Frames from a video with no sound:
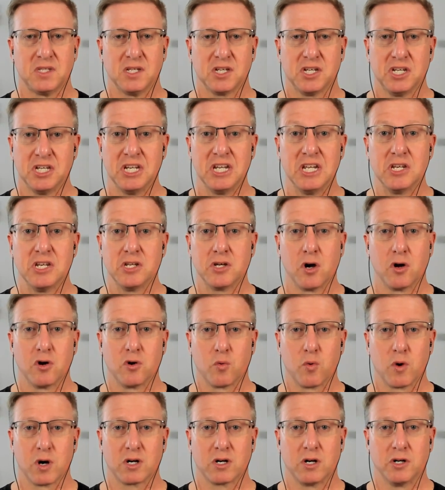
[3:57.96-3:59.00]
You need to go to
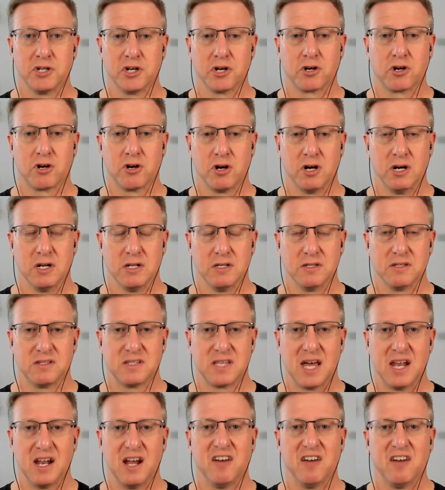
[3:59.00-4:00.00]
work on your current set